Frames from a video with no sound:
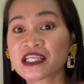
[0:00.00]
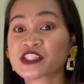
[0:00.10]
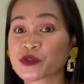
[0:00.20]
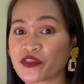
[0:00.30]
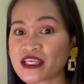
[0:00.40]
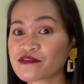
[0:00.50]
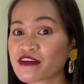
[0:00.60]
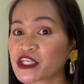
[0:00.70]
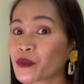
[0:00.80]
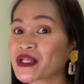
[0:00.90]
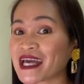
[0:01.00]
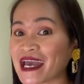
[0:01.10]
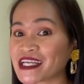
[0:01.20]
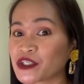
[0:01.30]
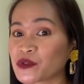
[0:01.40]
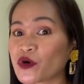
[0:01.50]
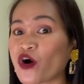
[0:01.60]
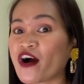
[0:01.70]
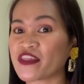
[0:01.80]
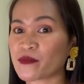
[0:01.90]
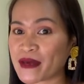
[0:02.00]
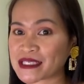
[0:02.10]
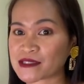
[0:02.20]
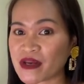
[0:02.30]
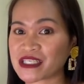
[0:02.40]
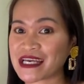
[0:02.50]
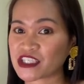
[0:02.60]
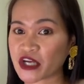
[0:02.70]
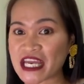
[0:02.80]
So this video will guide you on the best paid data